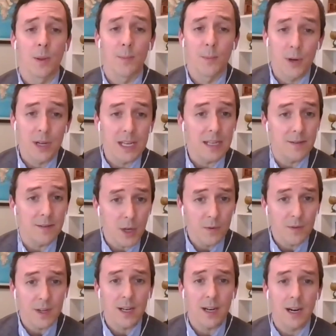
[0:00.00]
with Maria
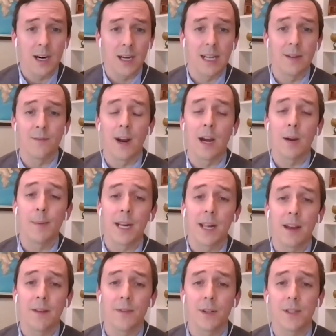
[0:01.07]
Ivanova on
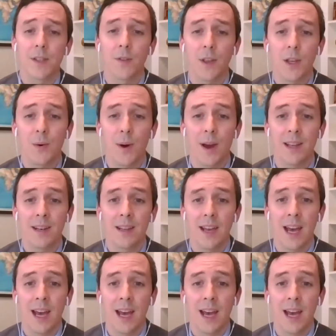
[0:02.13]
environmental efforts at the UN,